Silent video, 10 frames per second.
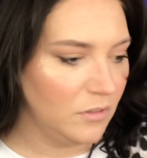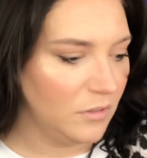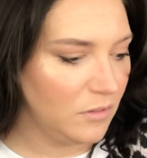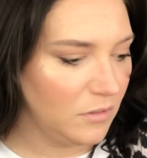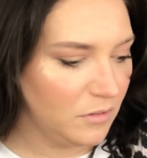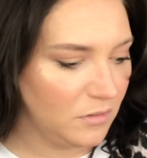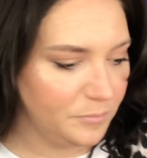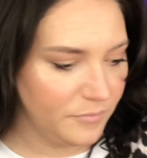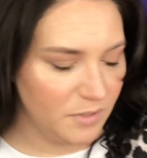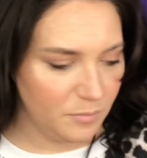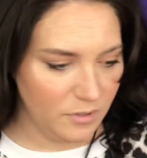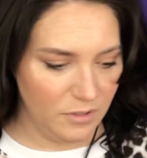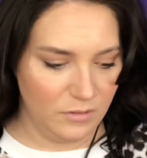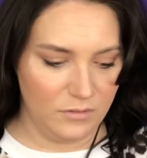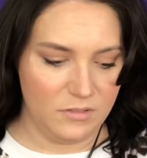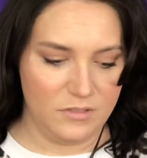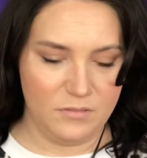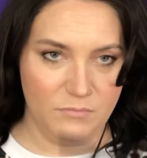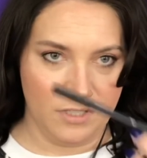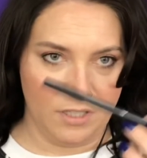I'm gonna use
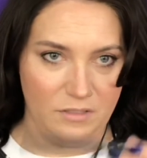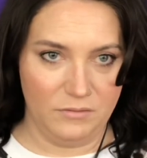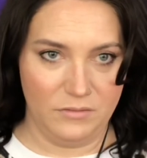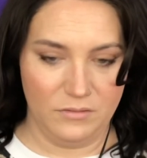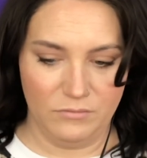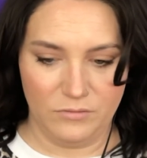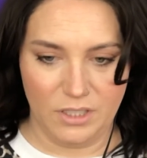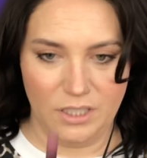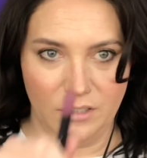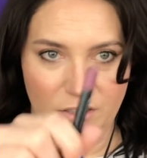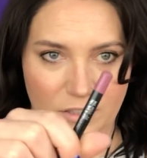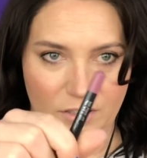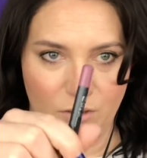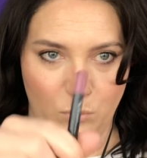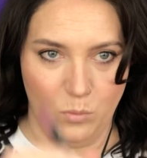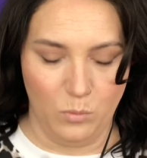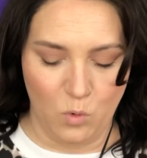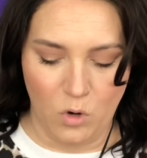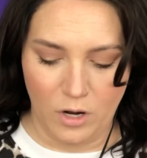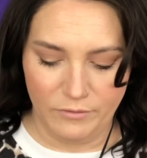my regular little
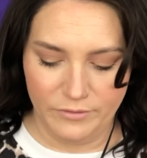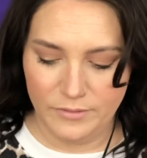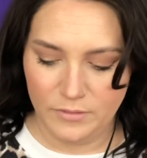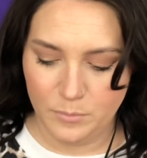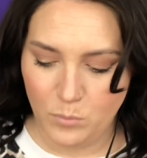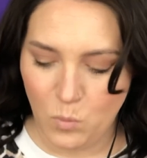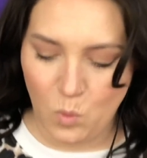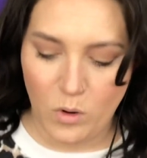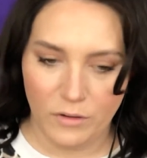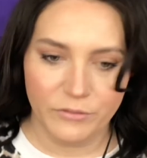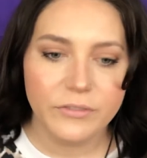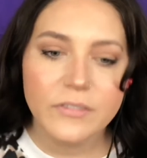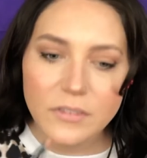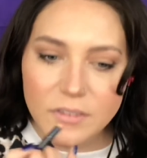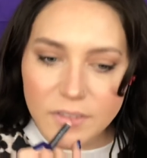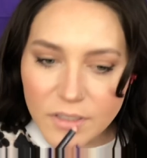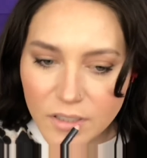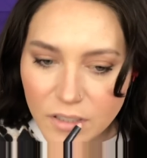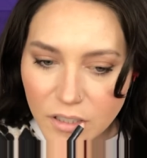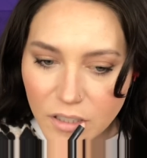mauve
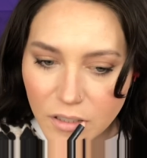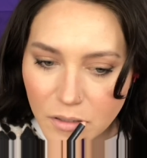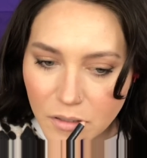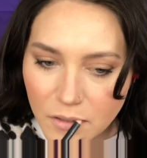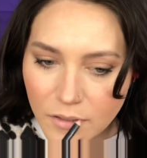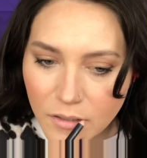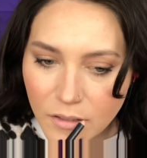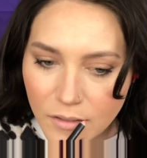looking, yeah, huh?